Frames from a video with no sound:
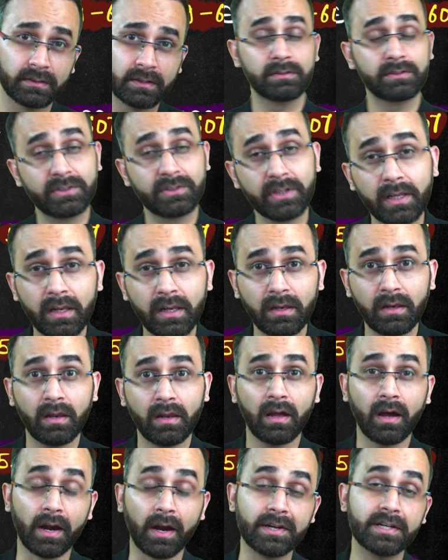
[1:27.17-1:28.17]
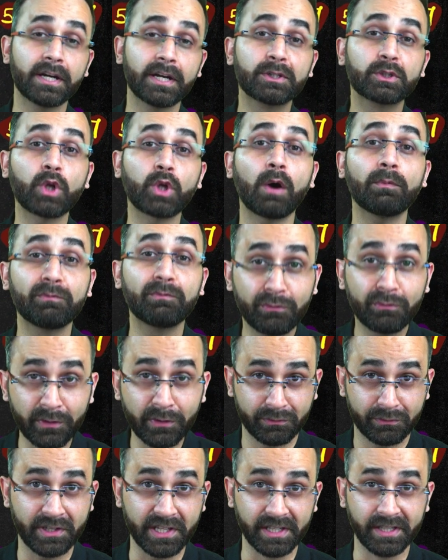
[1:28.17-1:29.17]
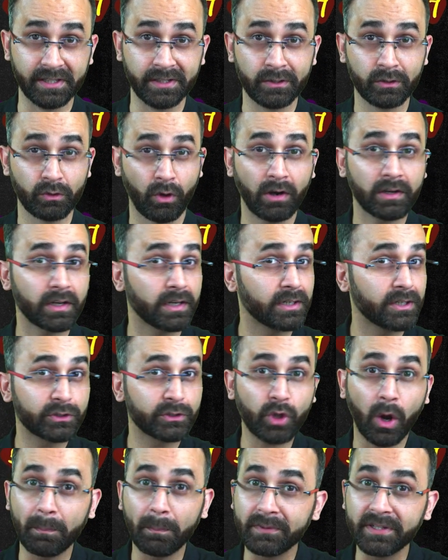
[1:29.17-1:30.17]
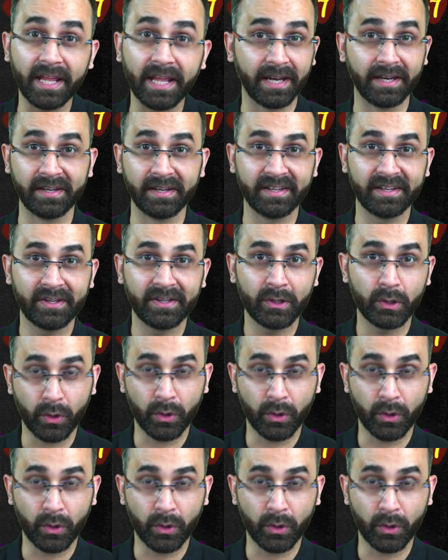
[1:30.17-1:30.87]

still under top 50, not under top 10.